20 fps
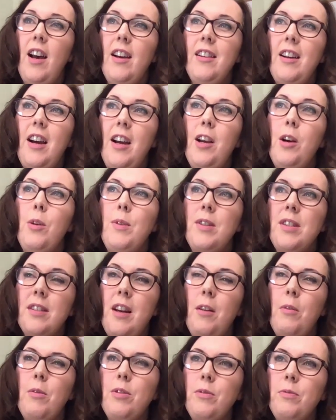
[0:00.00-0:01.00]
I always
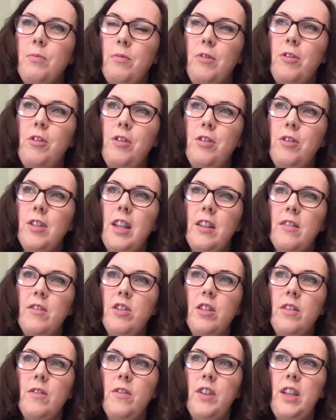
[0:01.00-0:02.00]
use kind of
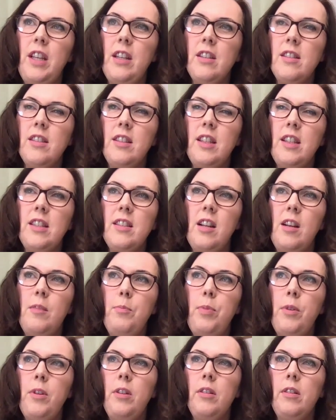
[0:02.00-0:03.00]
Sinn Féin as an
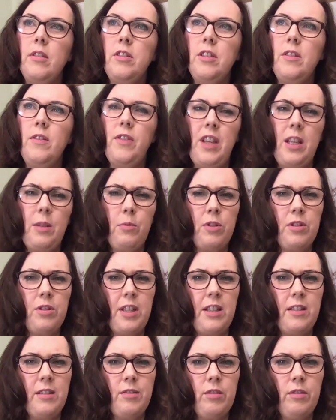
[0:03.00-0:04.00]
example. Sinn Féin were
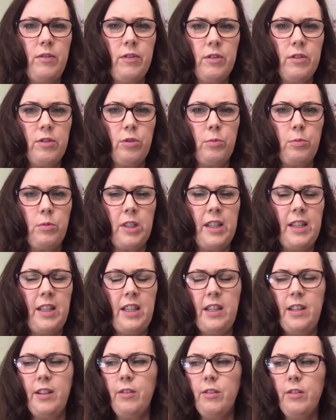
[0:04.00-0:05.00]
censored for so many
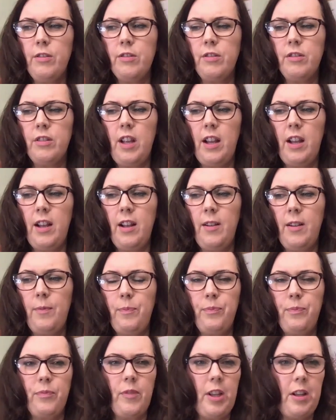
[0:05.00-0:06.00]
years,
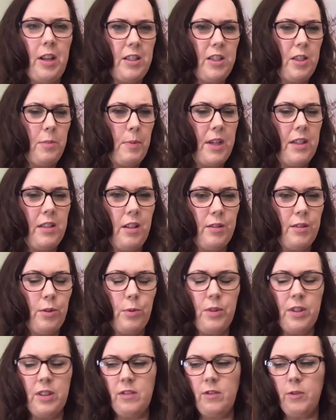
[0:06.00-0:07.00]
and you might not know
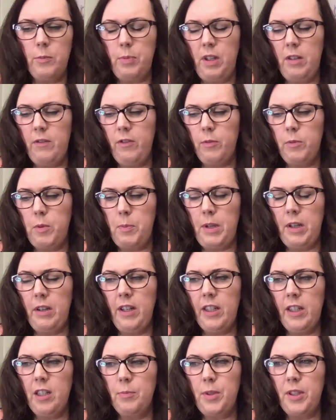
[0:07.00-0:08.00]
this being from
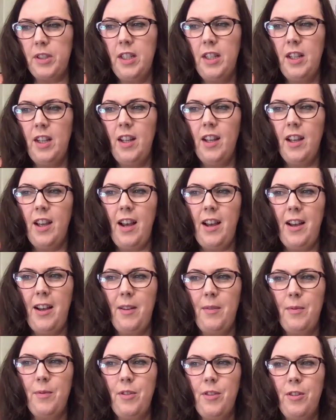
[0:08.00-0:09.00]
America, but
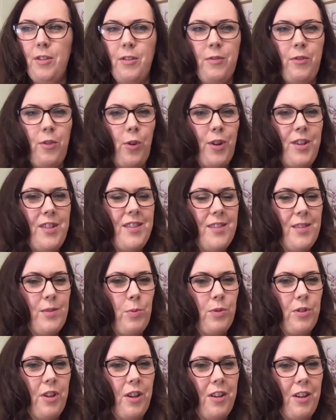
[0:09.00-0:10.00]
their voices
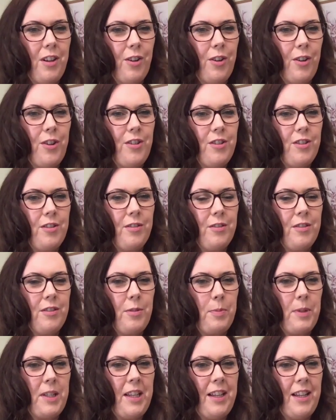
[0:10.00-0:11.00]
were not allowed to
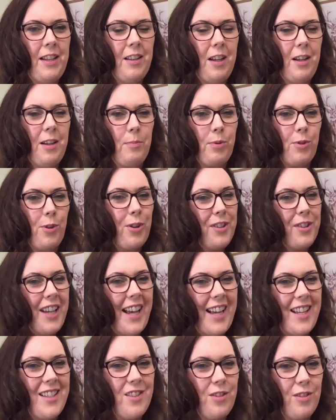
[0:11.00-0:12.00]
be
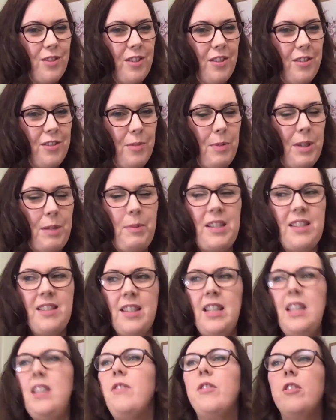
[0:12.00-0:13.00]
broadcast on the
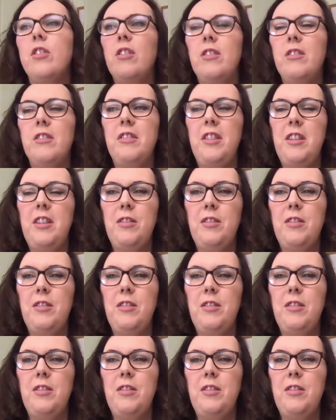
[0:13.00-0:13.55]
BBC for